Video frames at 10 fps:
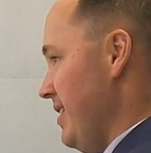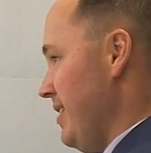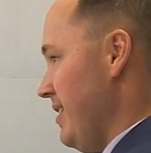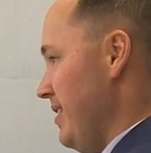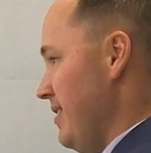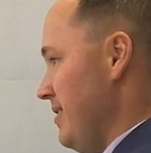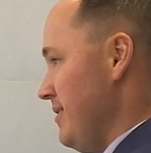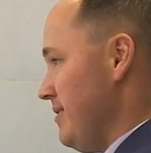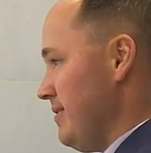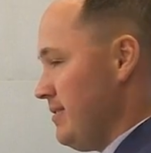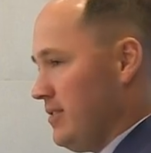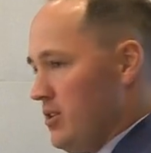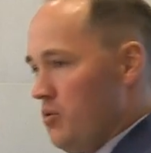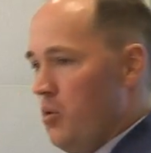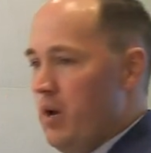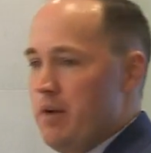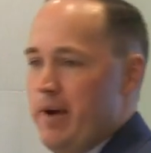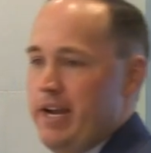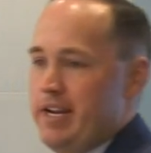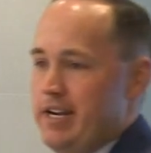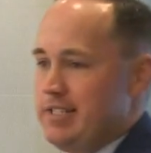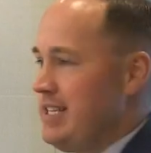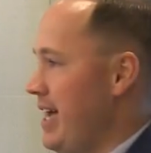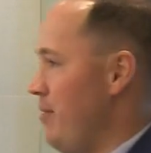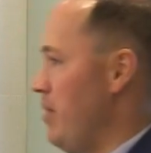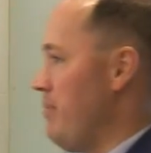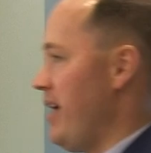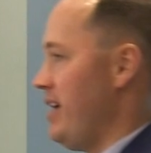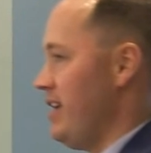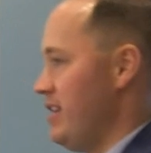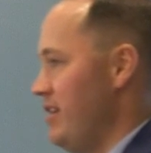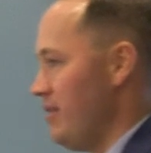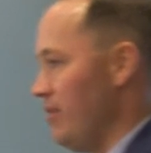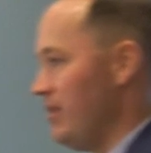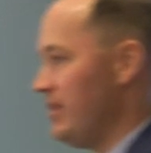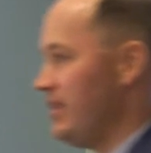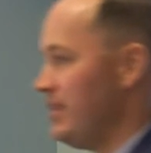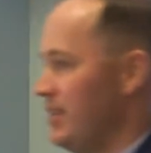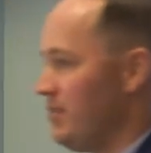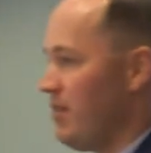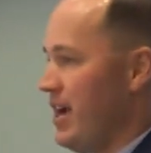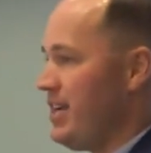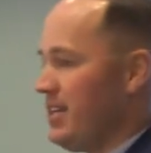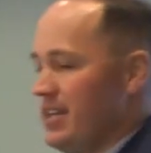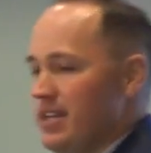Well, what am I going to say? What am I going to do? Right?